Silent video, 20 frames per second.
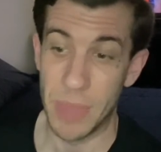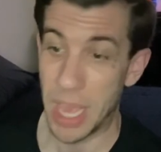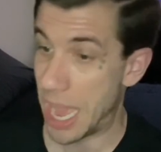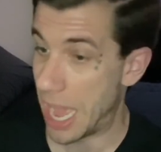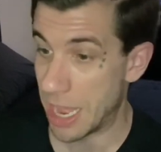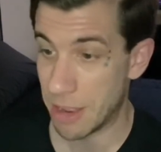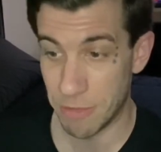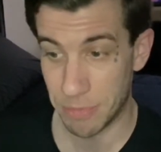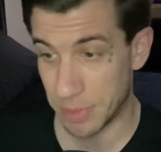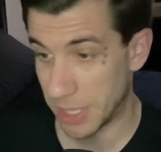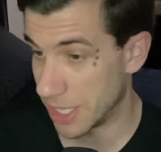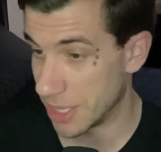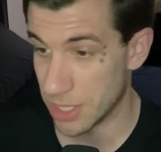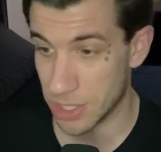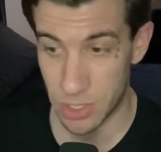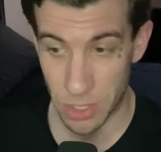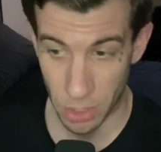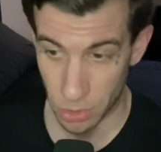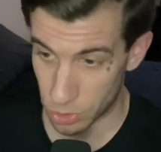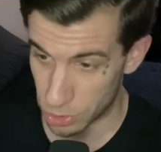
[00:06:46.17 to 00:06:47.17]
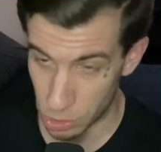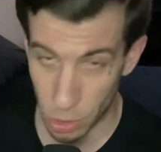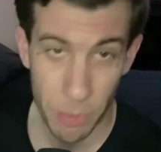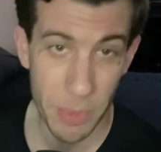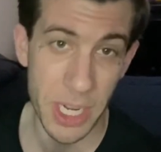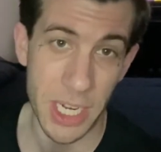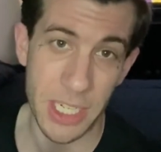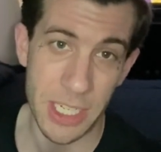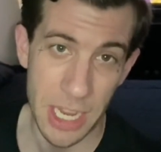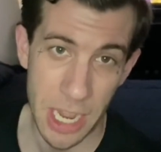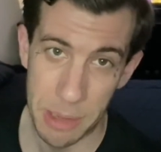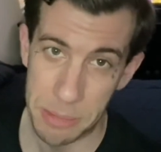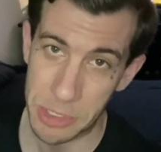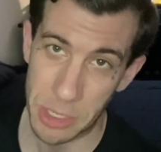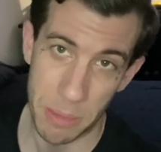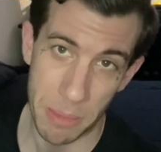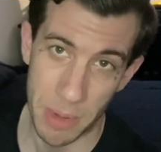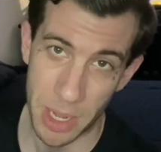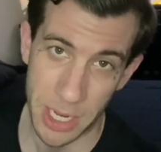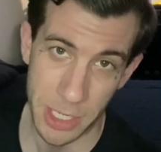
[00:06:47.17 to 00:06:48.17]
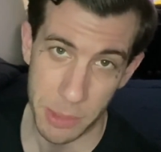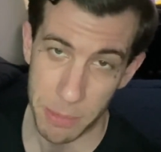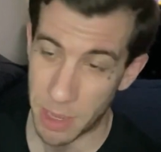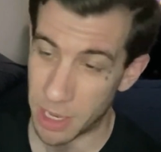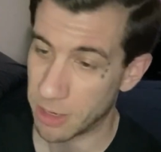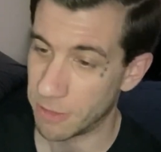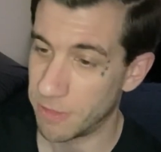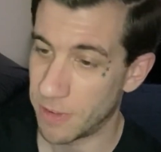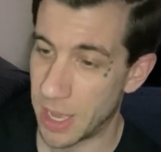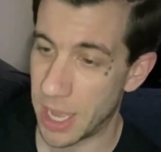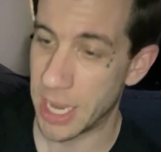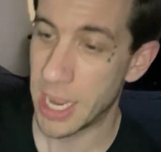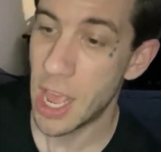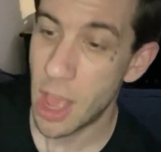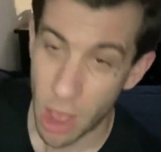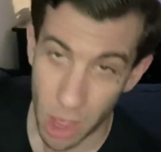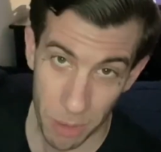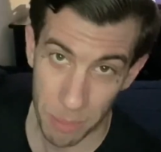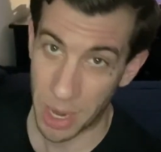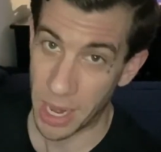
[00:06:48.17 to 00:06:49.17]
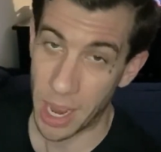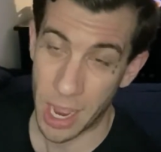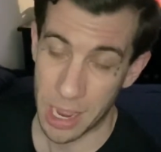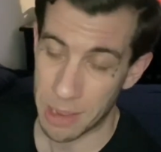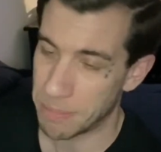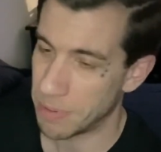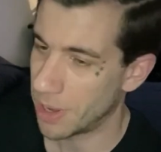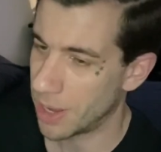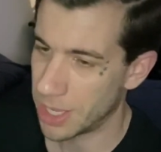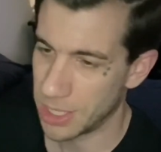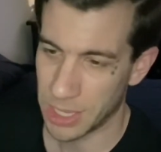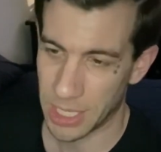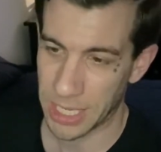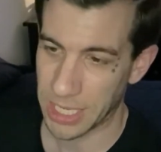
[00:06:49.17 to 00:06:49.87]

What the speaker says: I've played this song so many times on my Spotify, on my iPod.